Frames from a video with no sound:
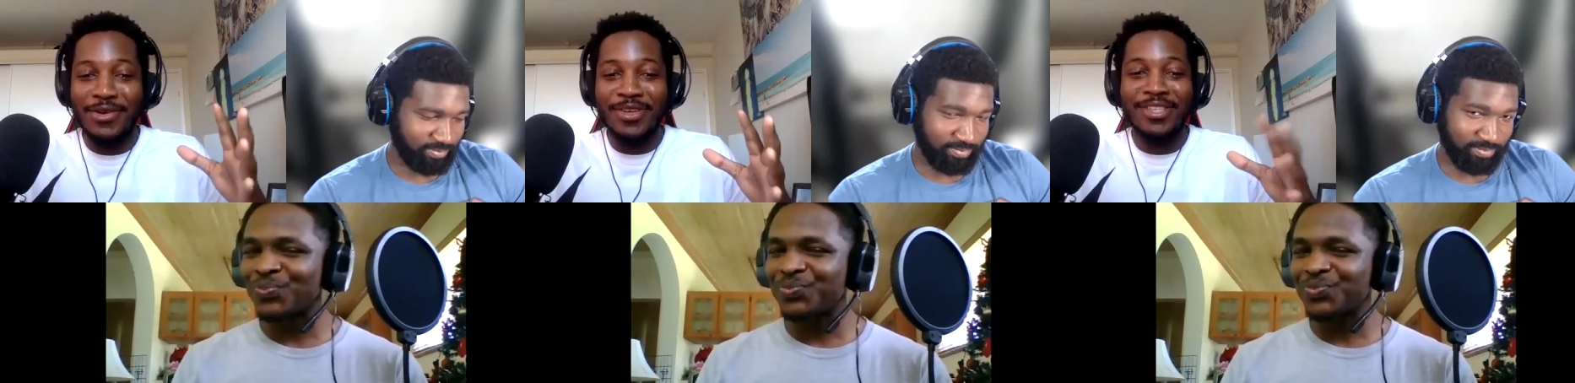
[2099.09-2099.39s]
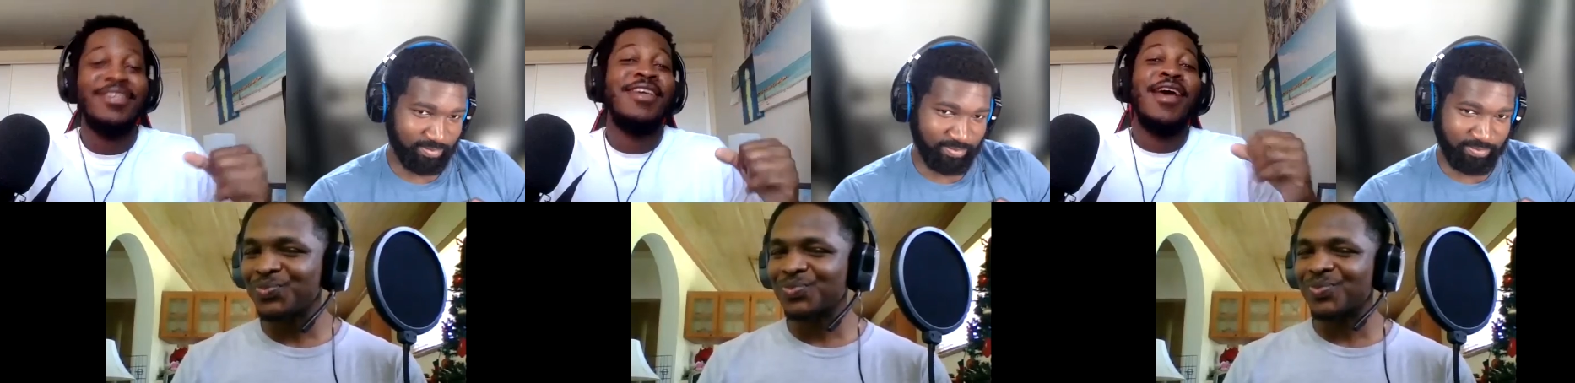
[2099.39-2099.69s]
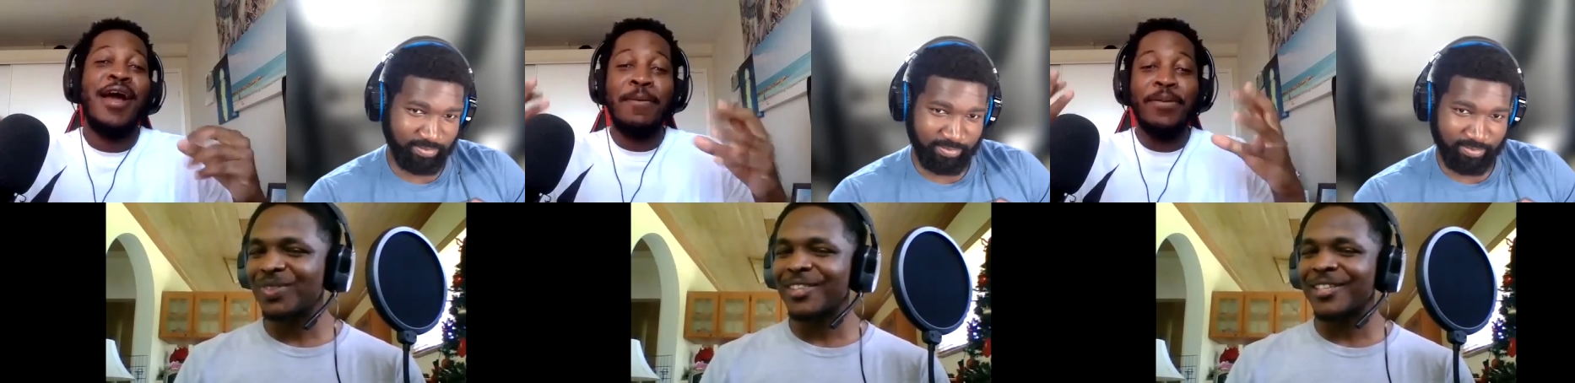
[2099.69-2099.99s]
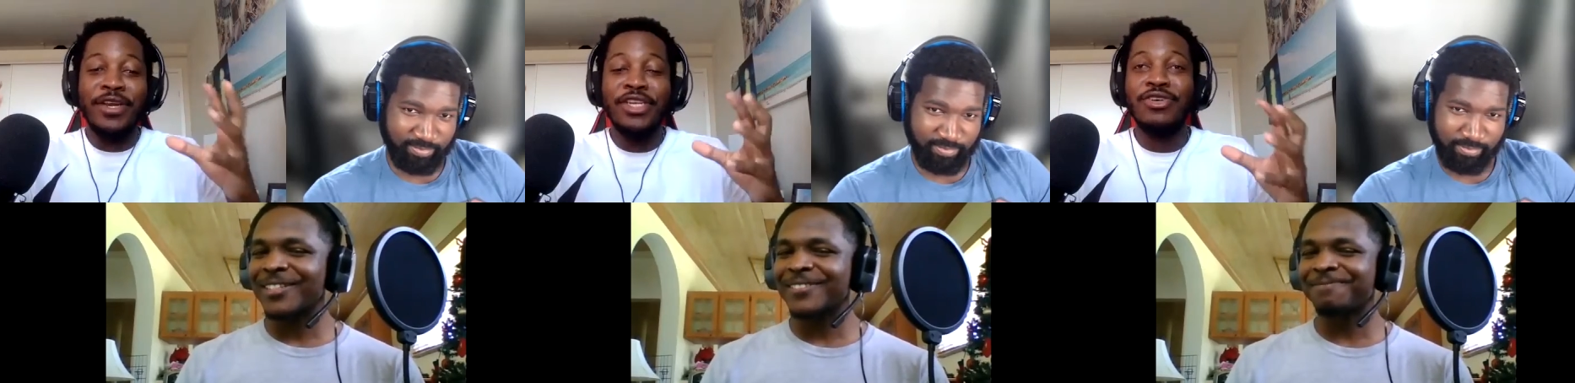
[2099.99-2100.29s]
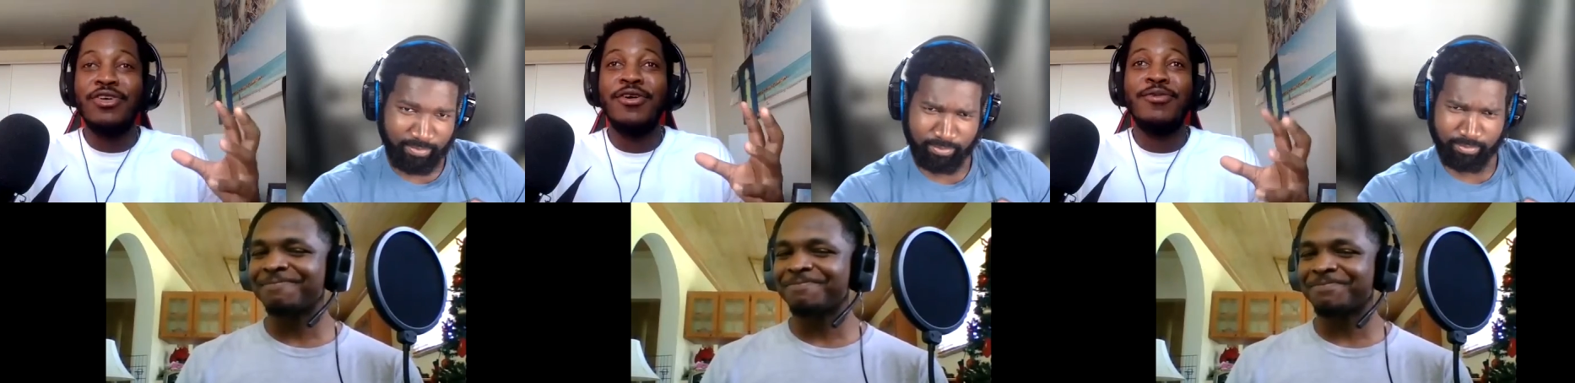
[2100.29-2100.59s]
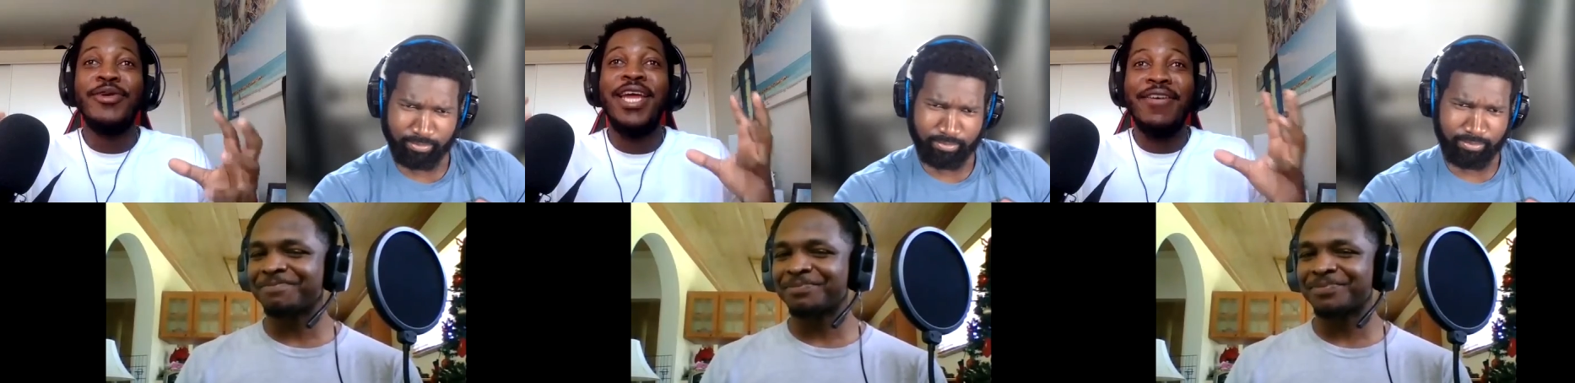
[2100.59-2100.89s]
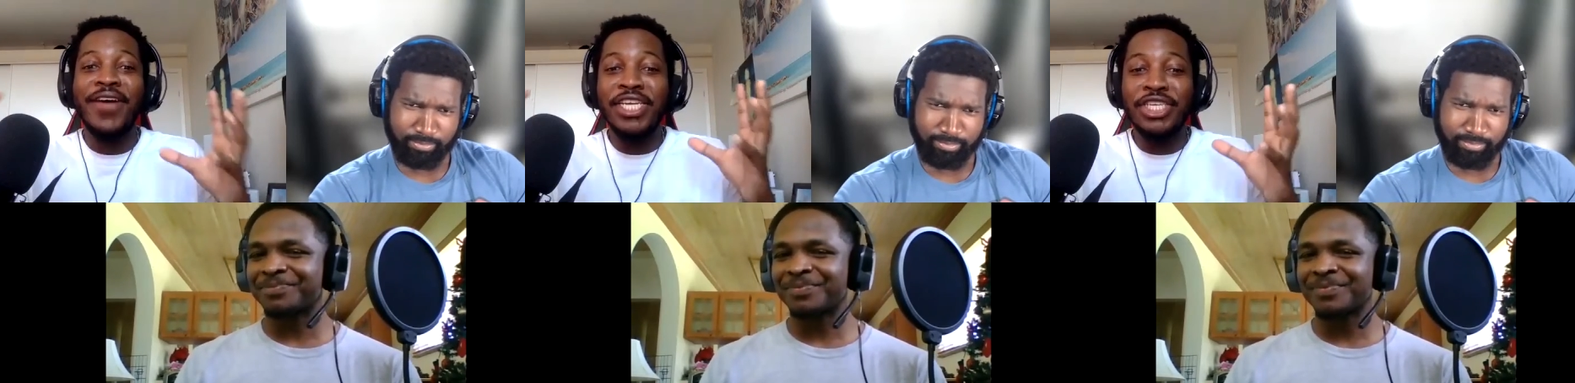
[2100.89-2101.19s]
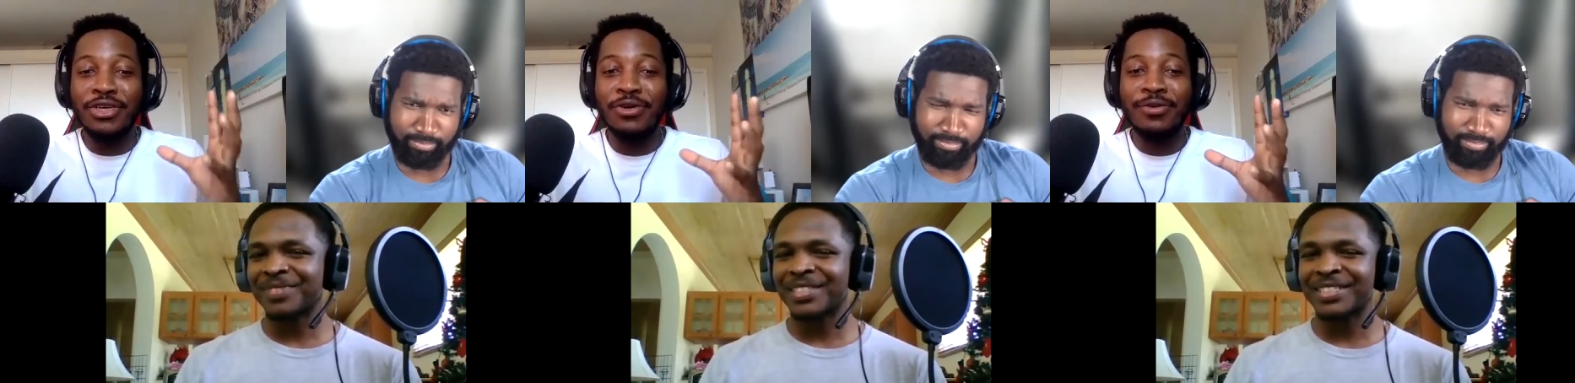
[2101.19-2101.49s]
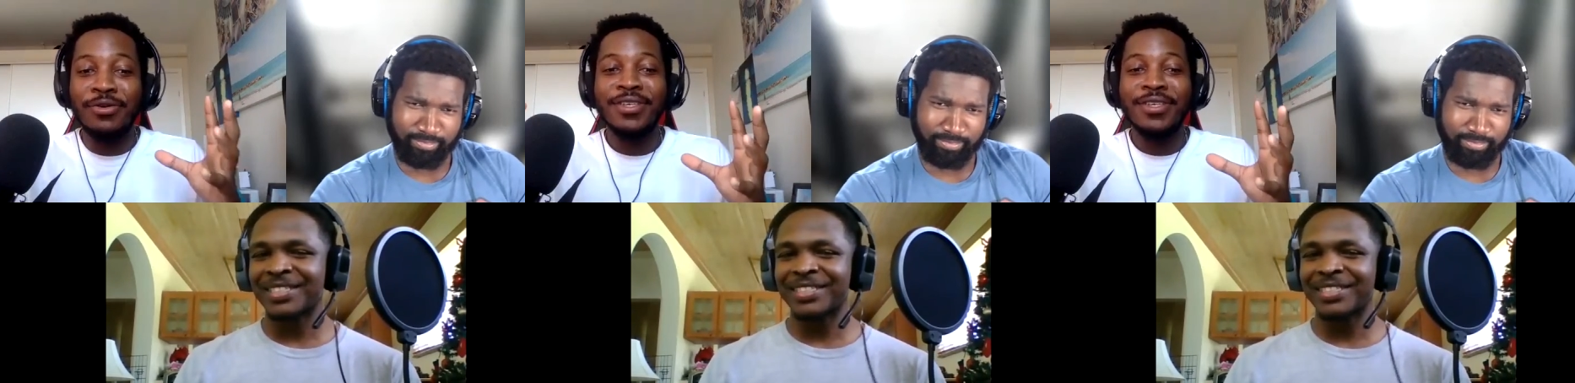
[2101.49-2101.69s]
Speaker 1: because I'm pretty sure whatever I show,